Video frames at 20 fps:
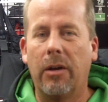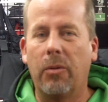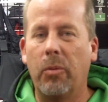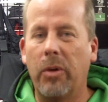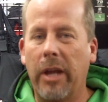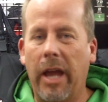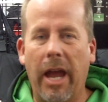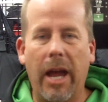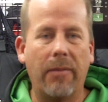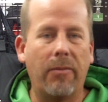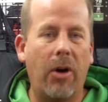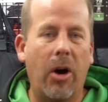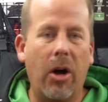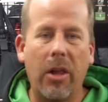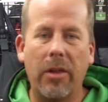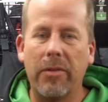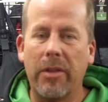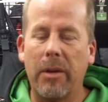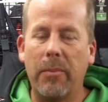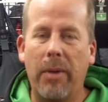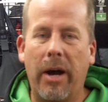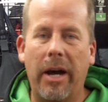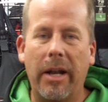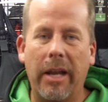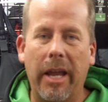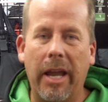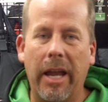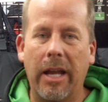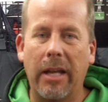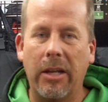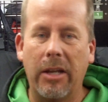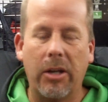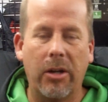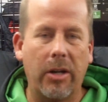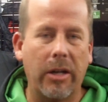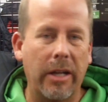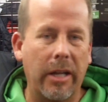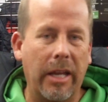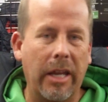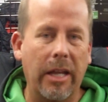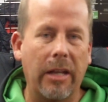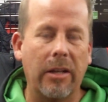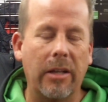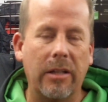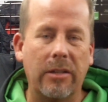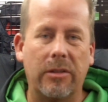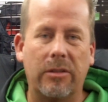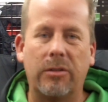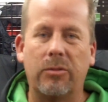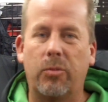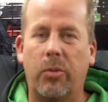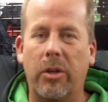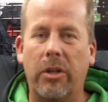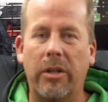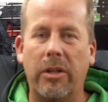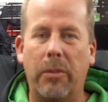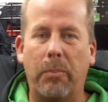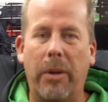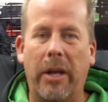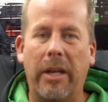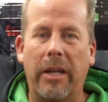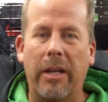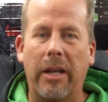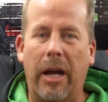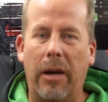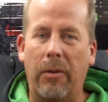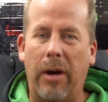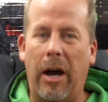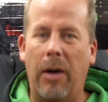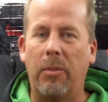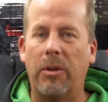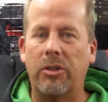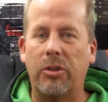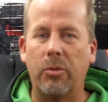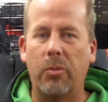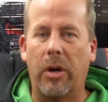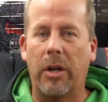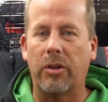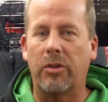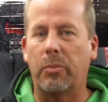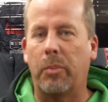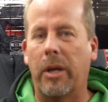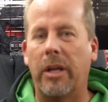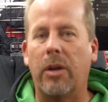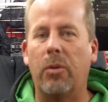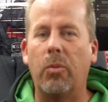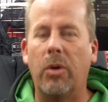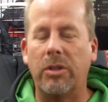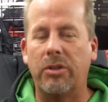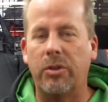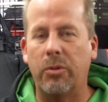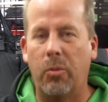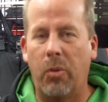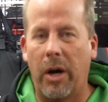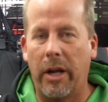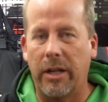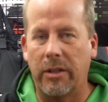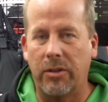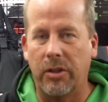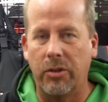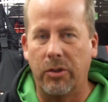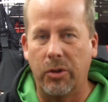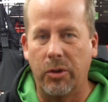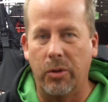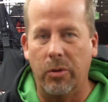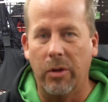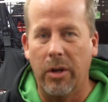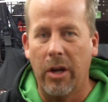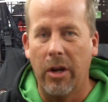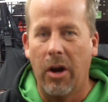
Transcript: We have all of them on hand here. Again, it is really depending on how much you want to spend and what you want it to do.